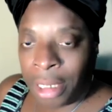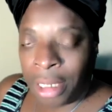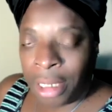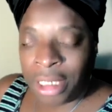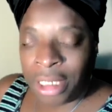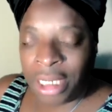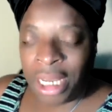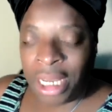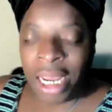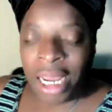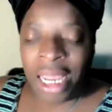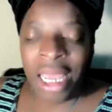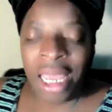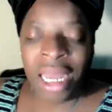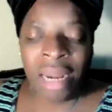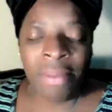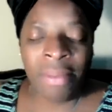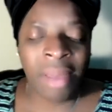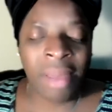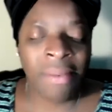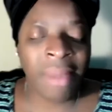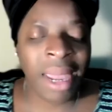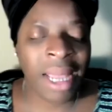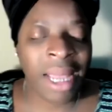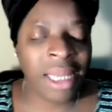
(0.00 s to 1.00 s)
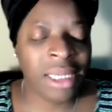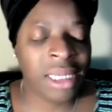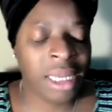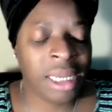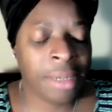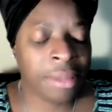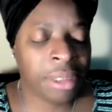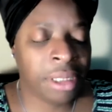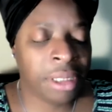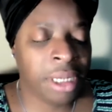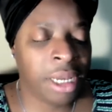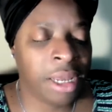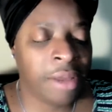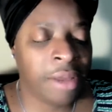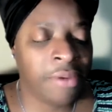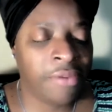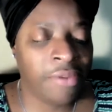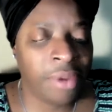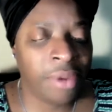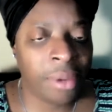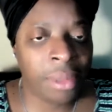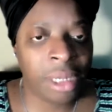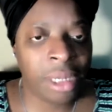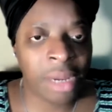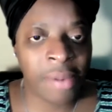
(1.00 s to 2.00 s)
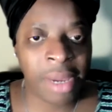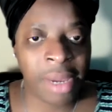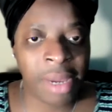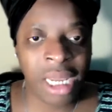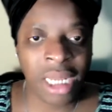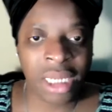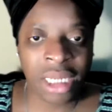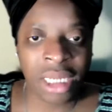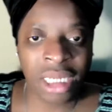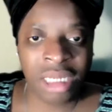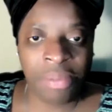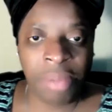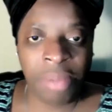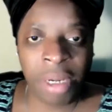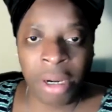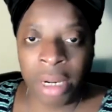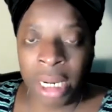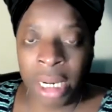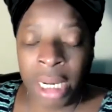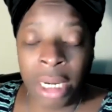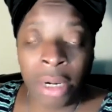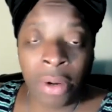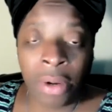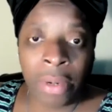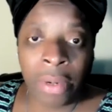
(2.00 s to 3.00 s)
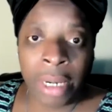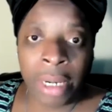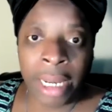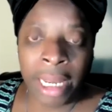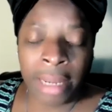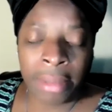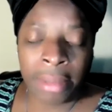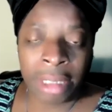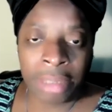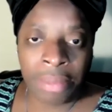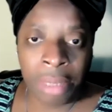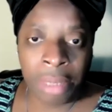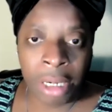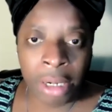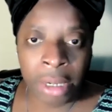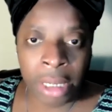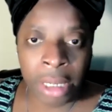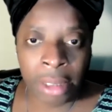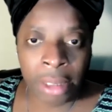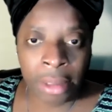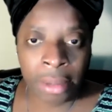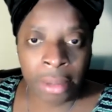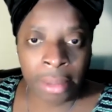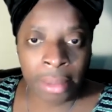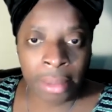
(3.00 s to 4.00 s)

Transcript: See, the enemy makes up stuff. Talking about he's a spirit. He ain't no damn spirit.